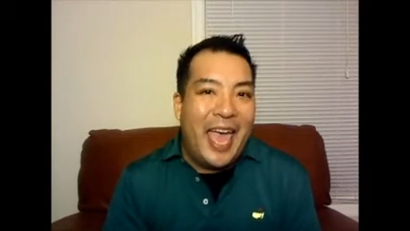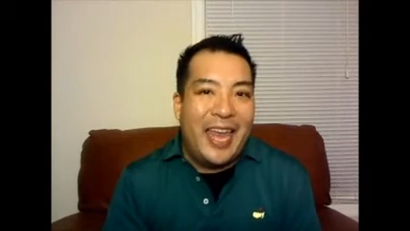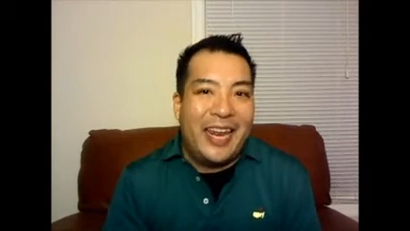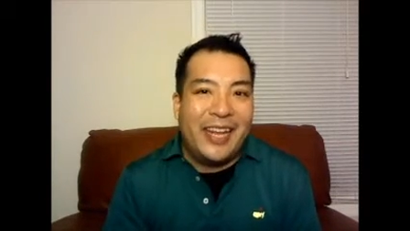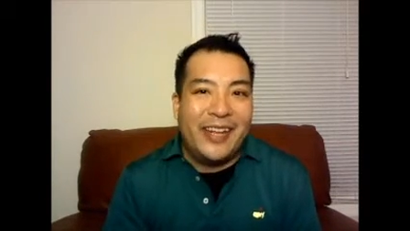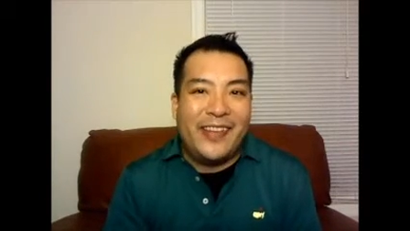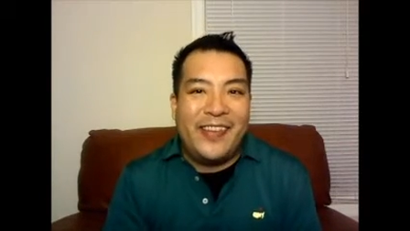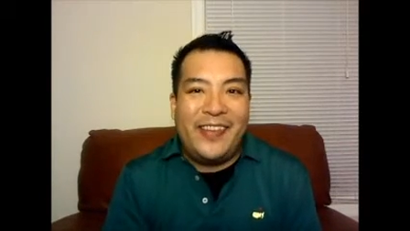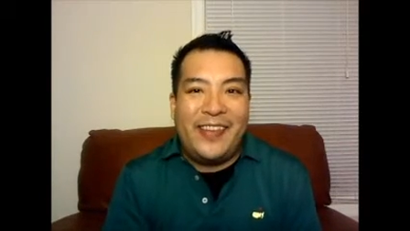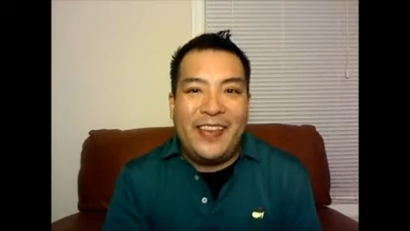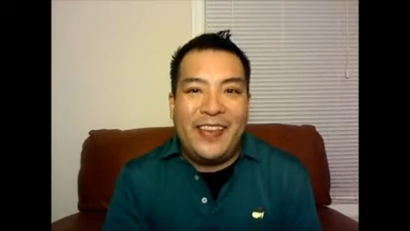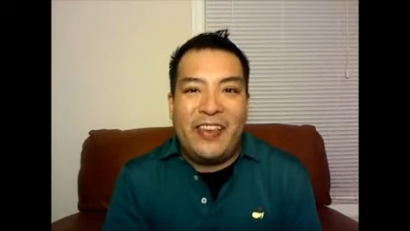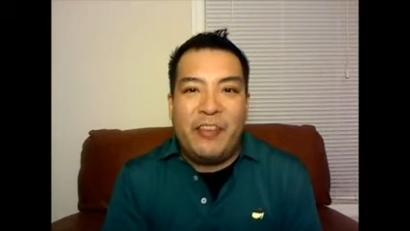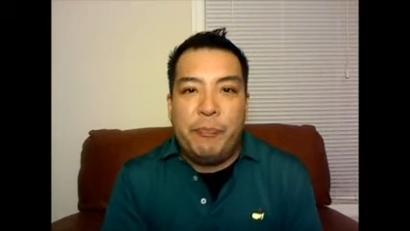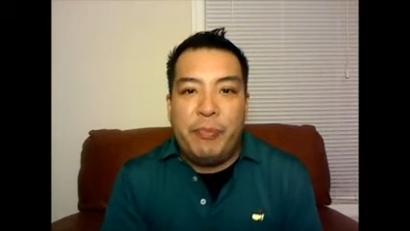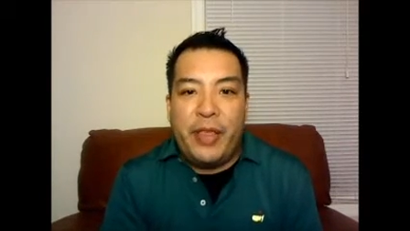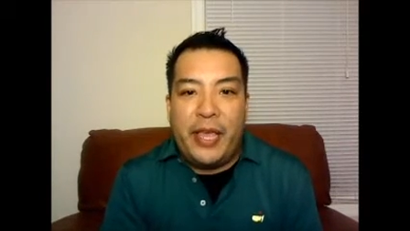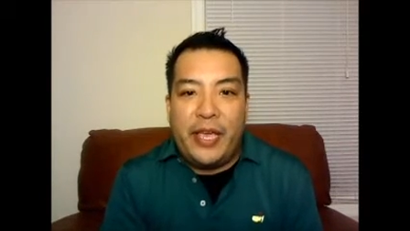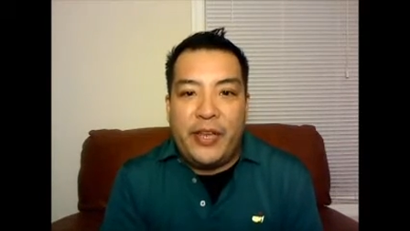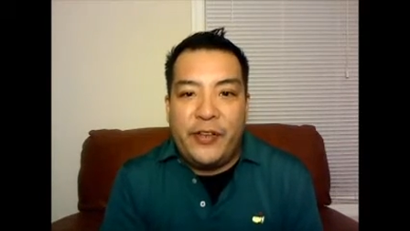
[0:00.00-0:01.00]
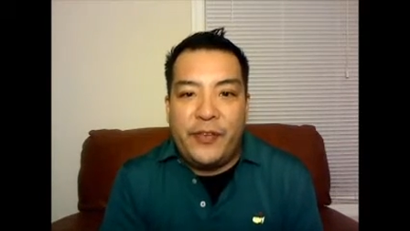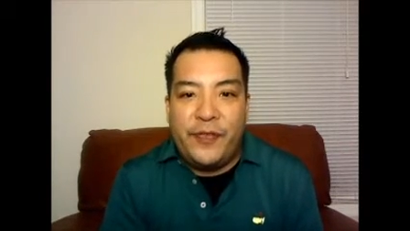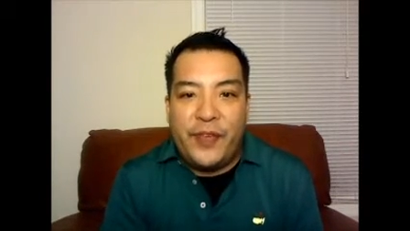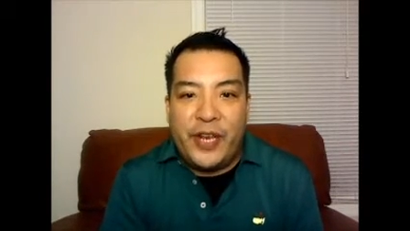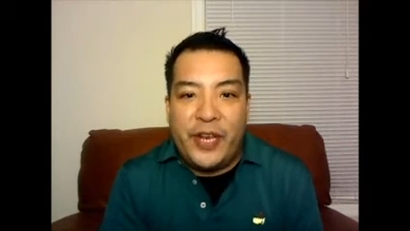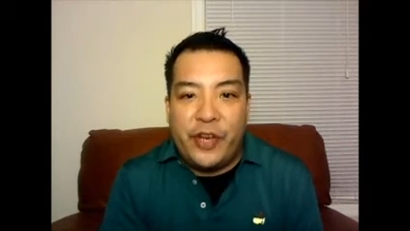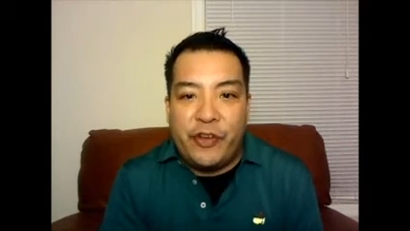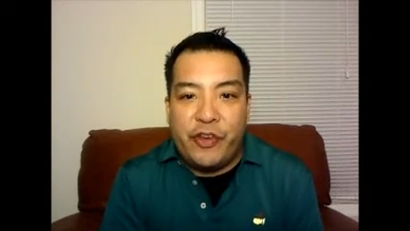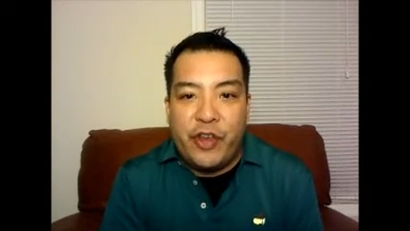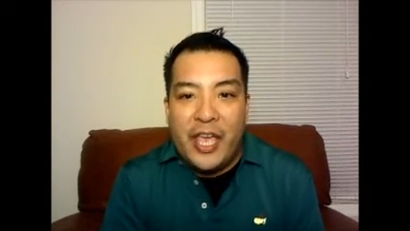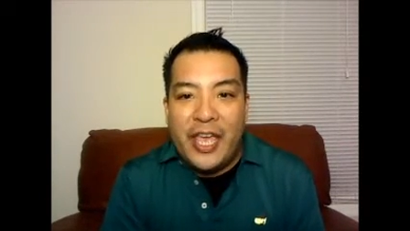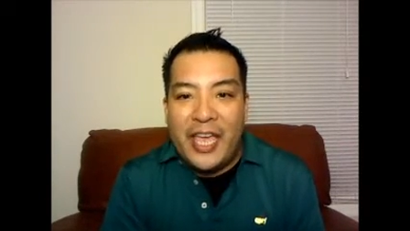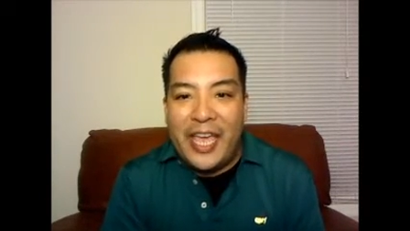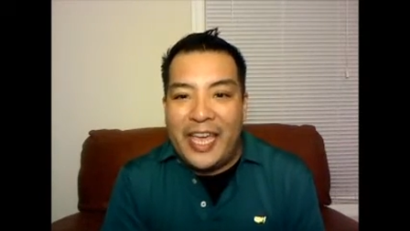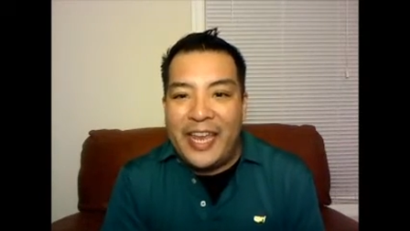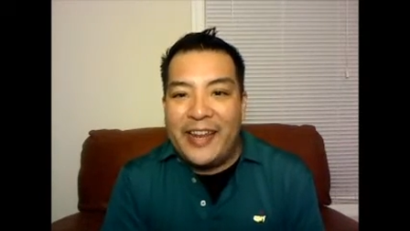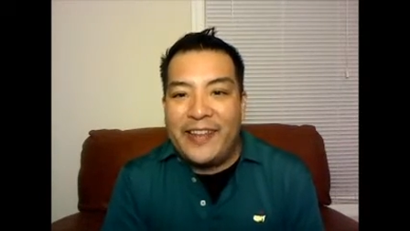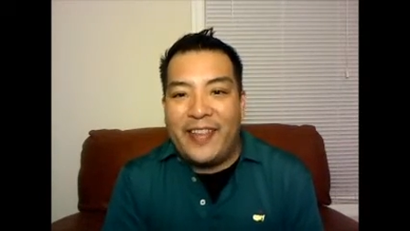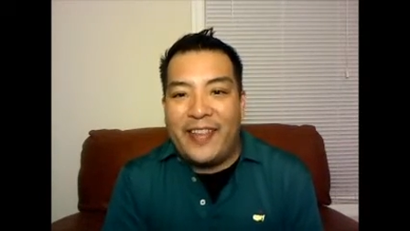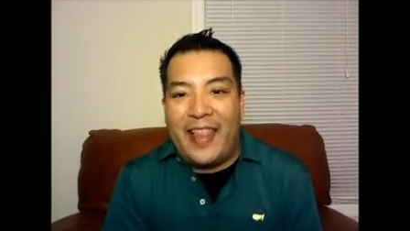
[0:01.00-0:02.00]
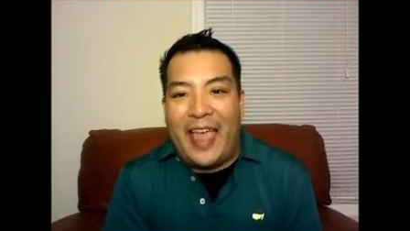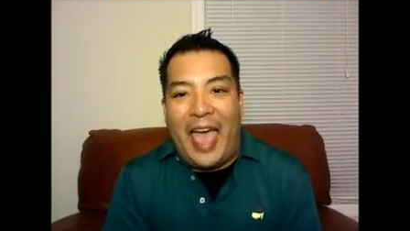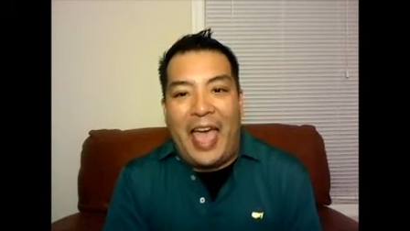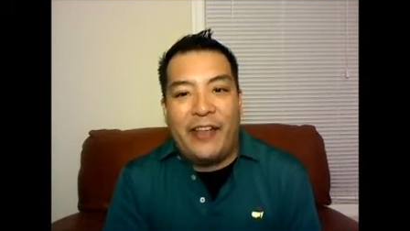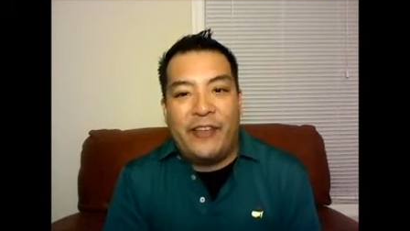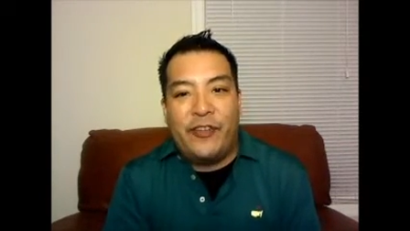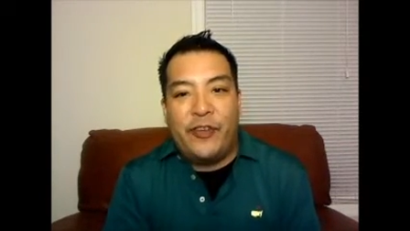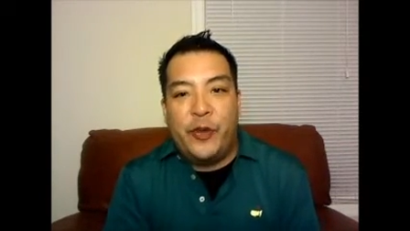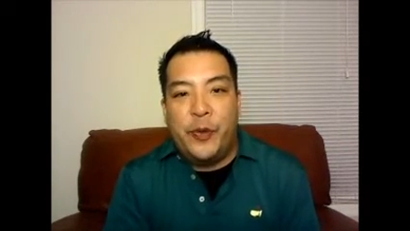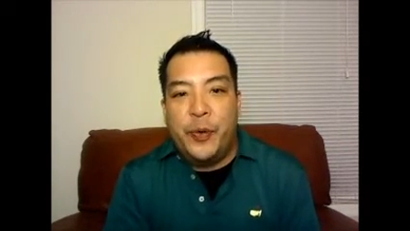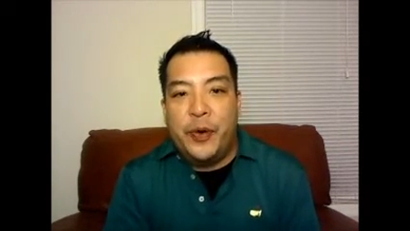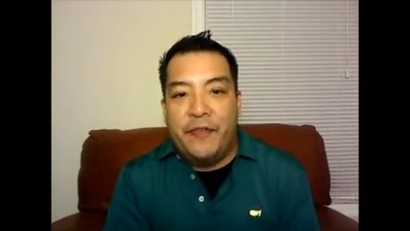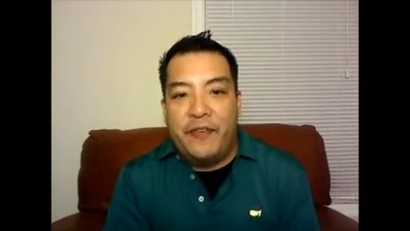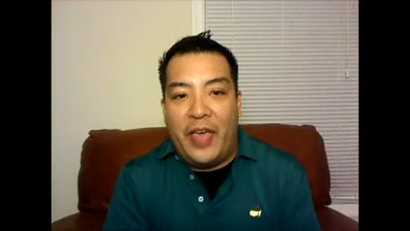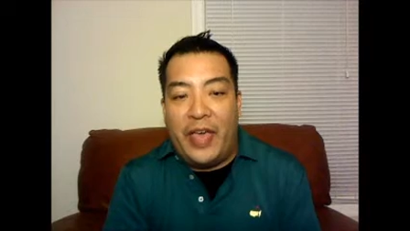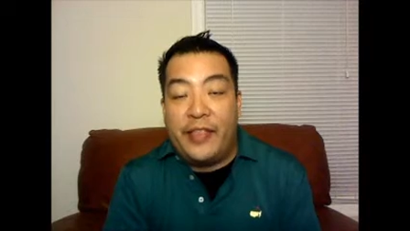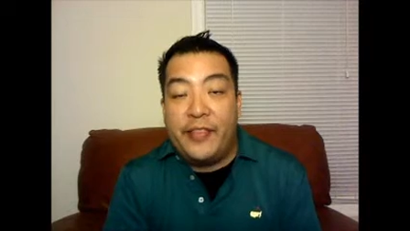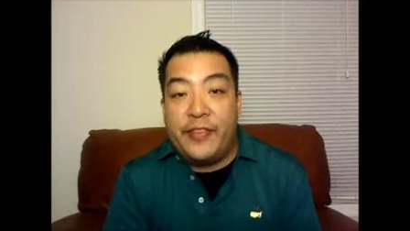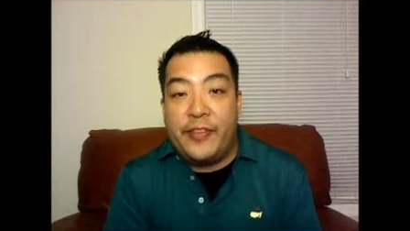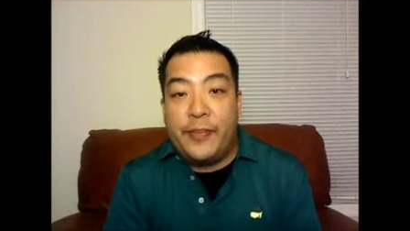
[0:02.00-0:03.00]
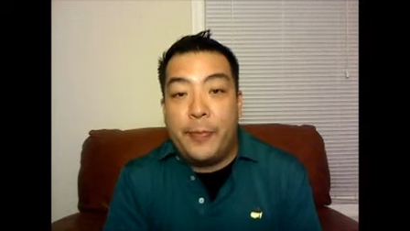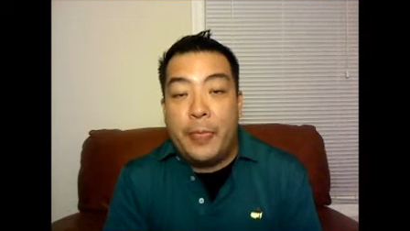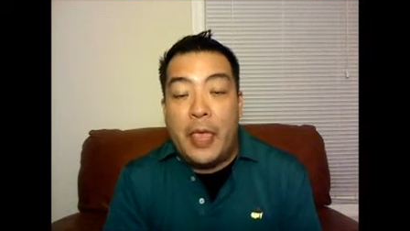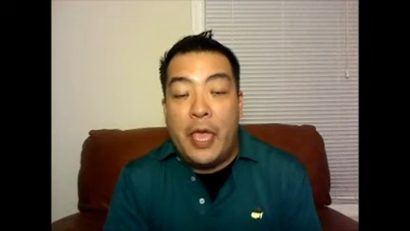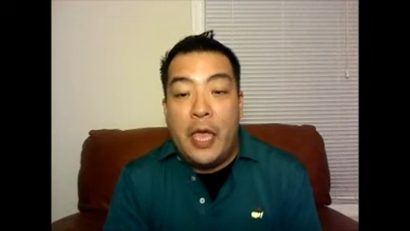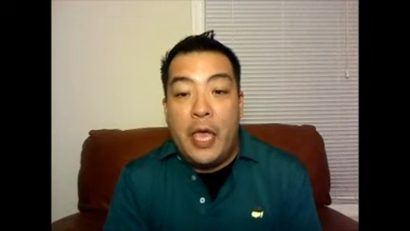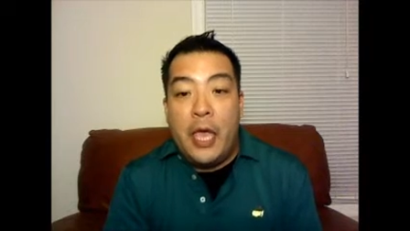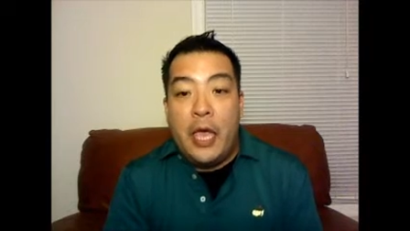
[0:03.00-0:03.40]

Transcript: and a sixth place finish in his last two events.